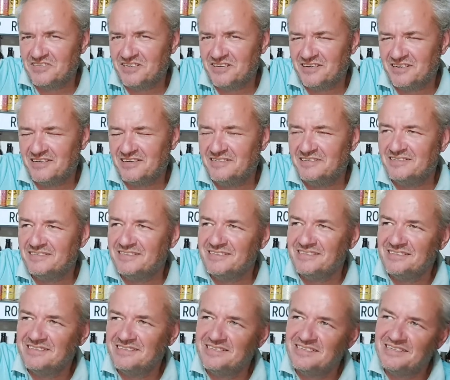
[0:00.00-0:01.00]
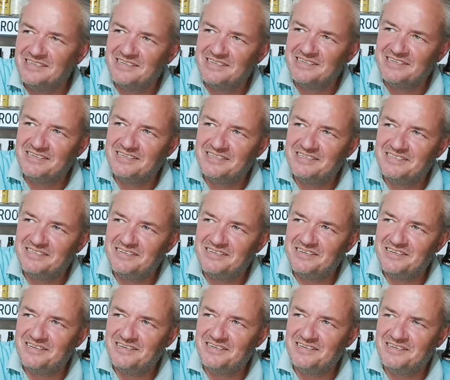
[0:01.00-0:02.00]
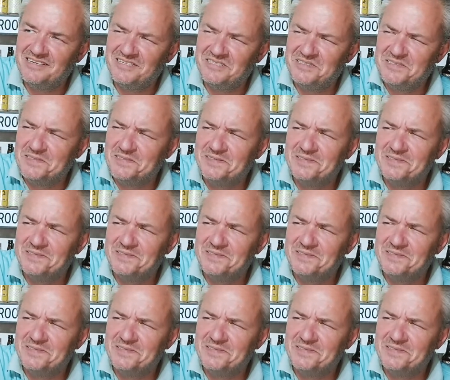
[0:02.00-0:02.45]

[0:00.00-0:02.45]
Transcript: night? And yeah.